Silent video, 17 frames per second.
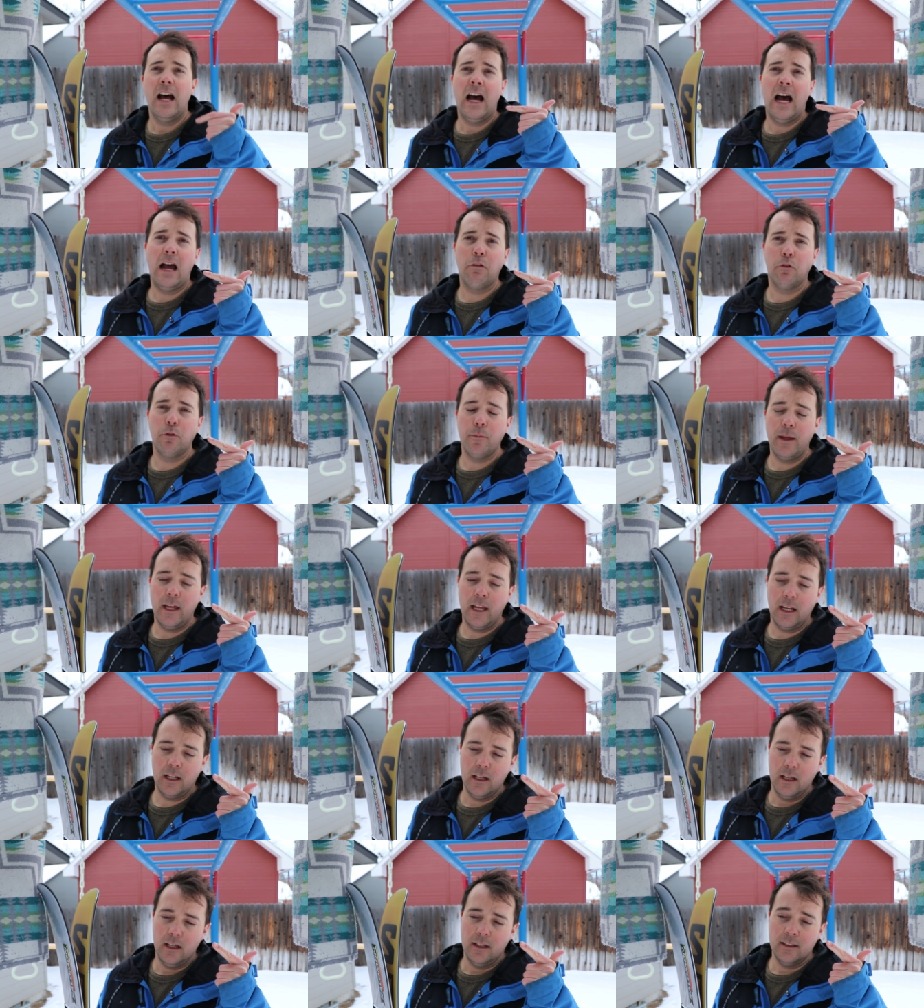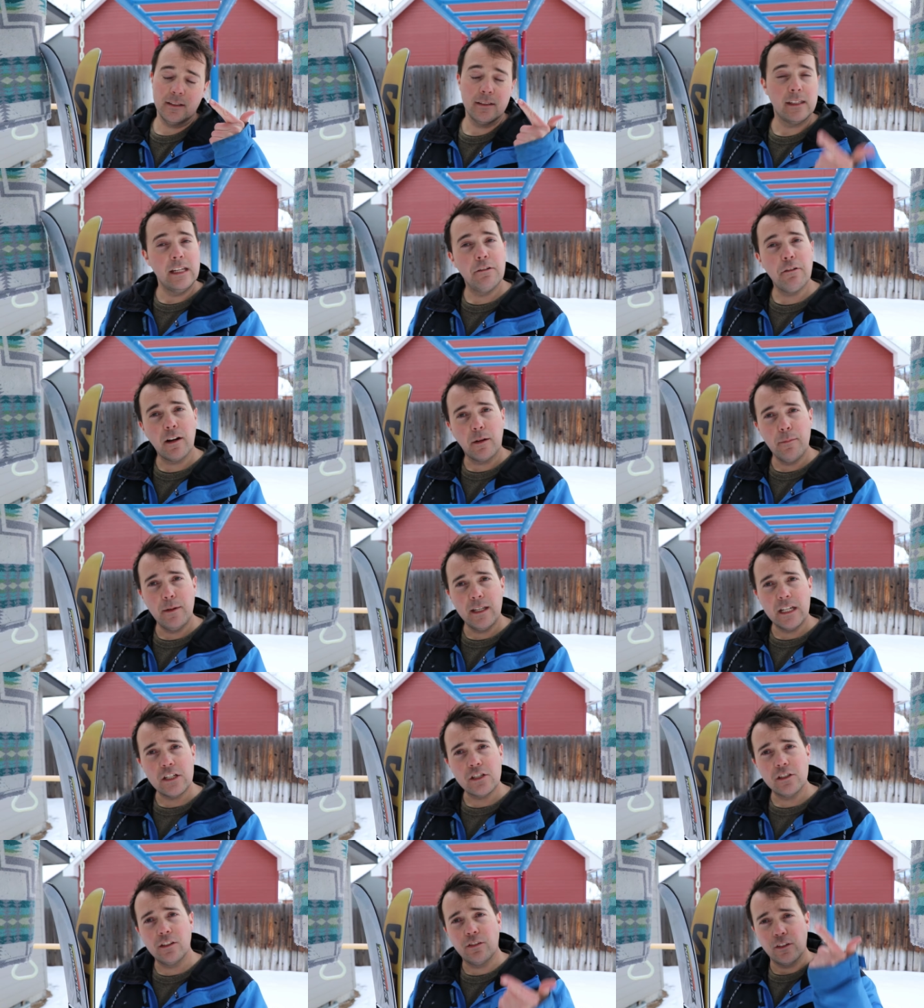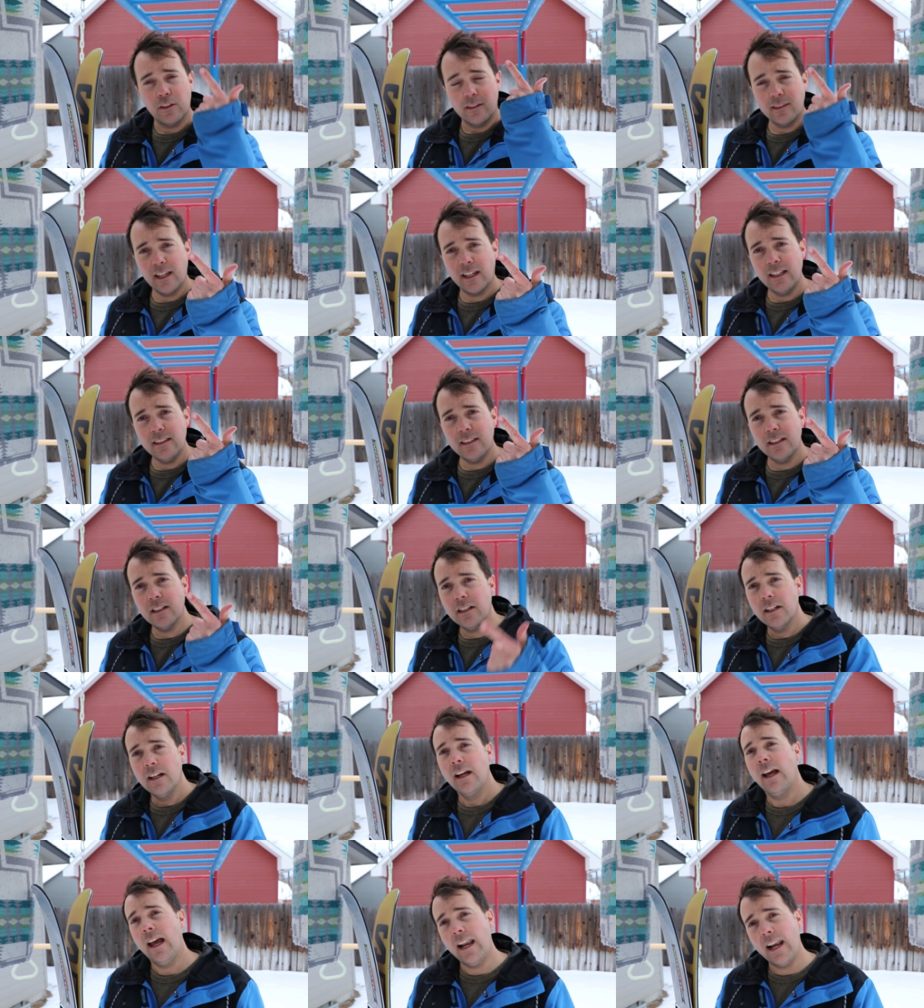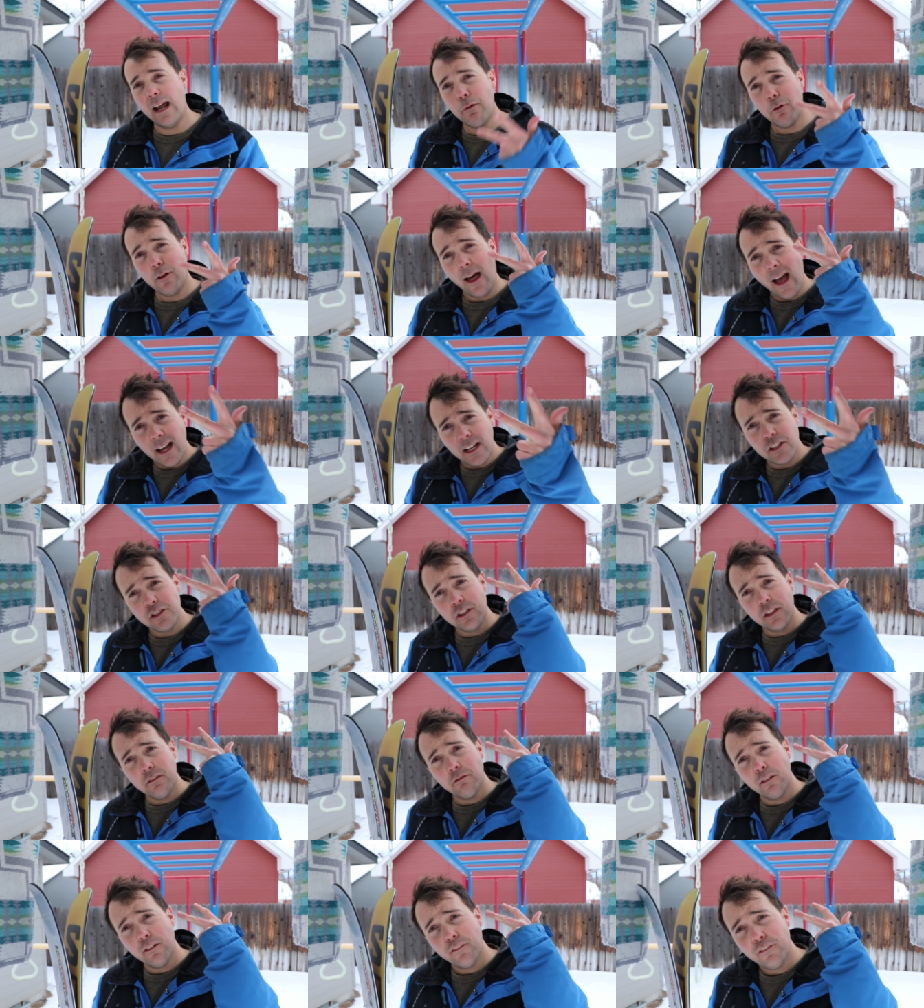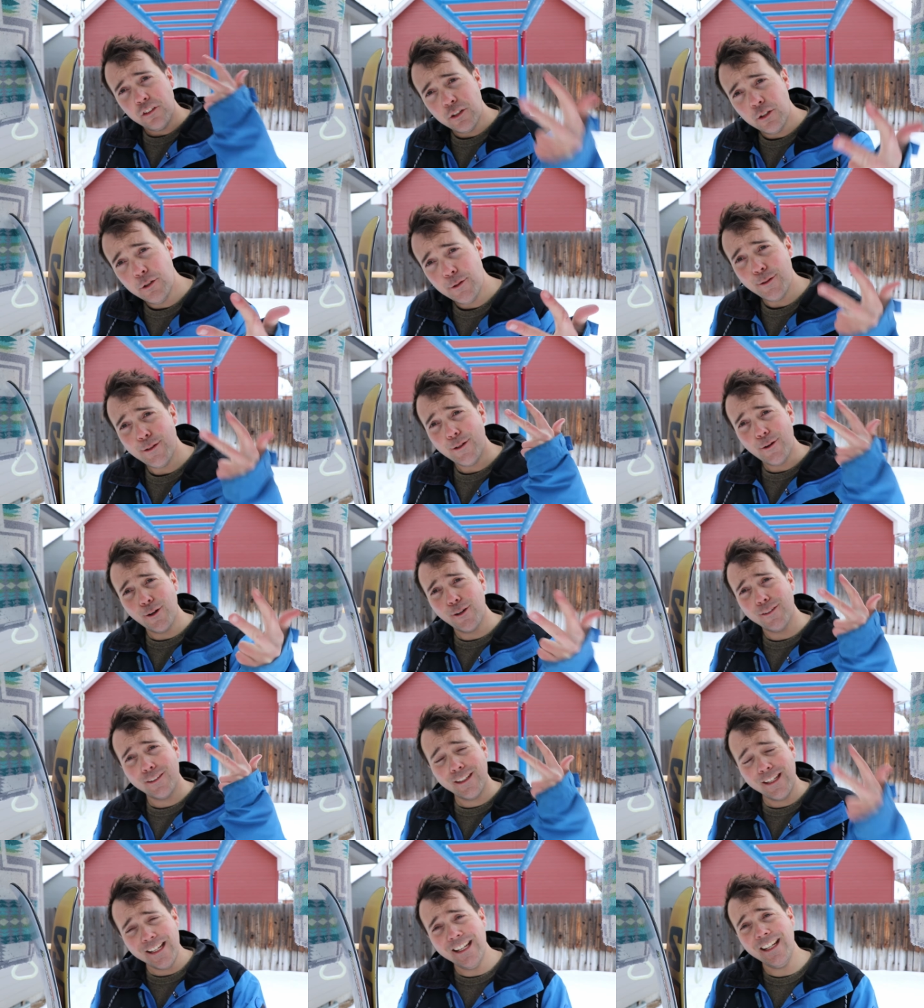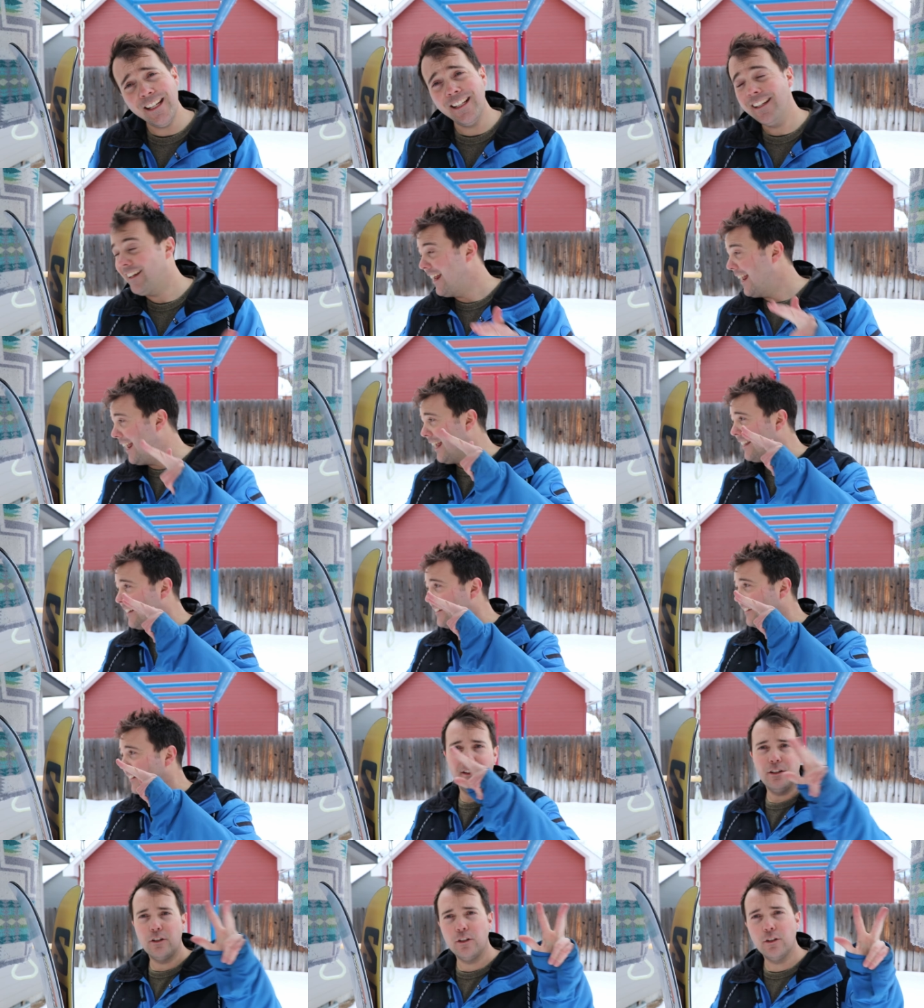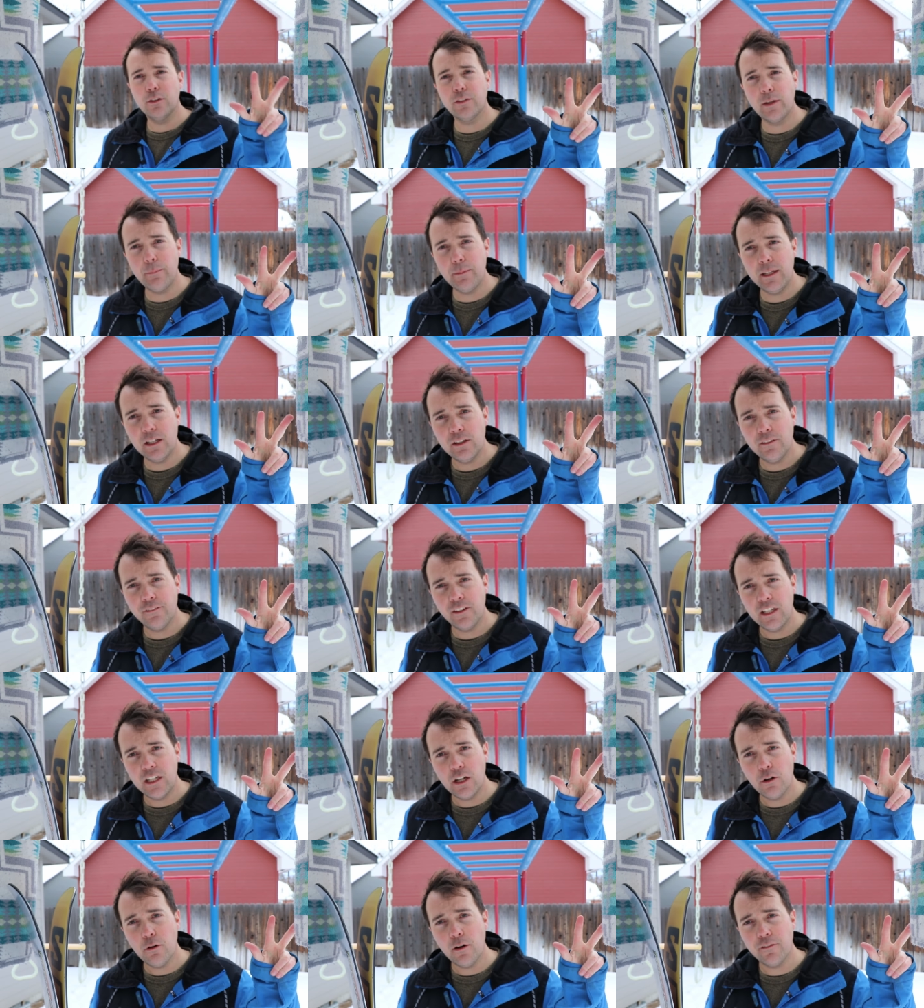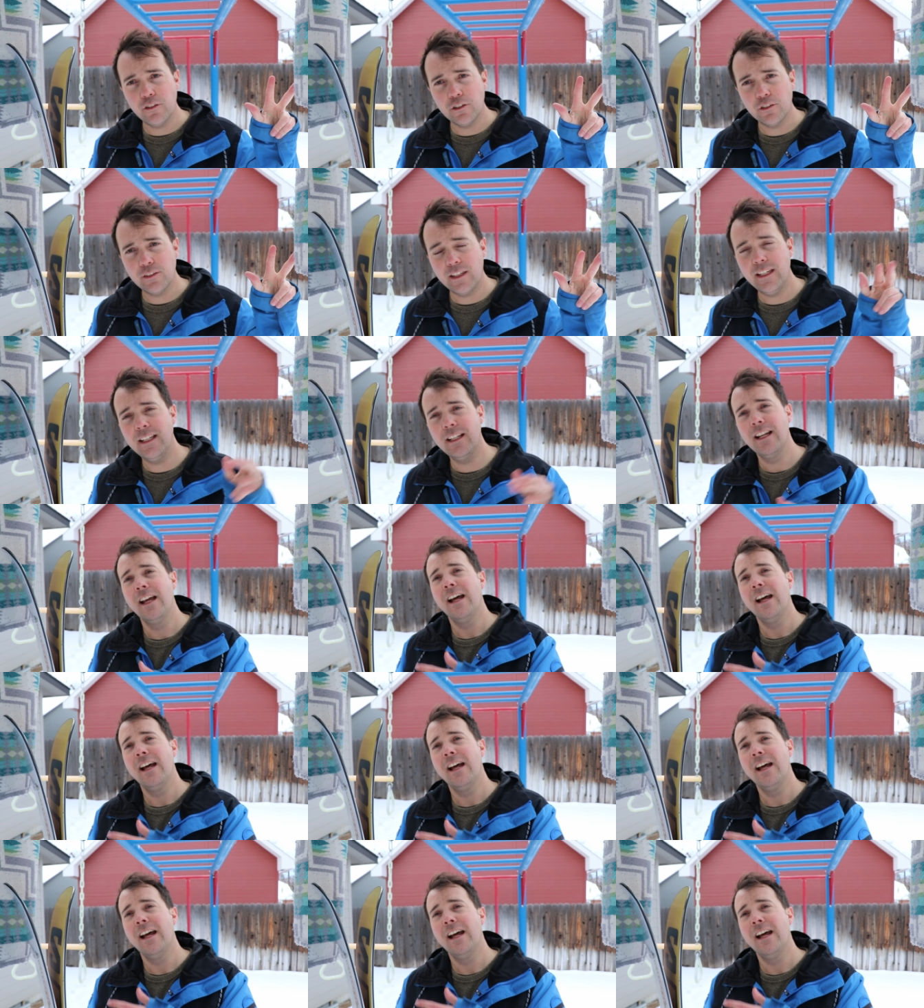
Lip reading: I will make ski recommendations for the second tier, and I will actually review your skiing, and you know, you'll send me a video of your skiing.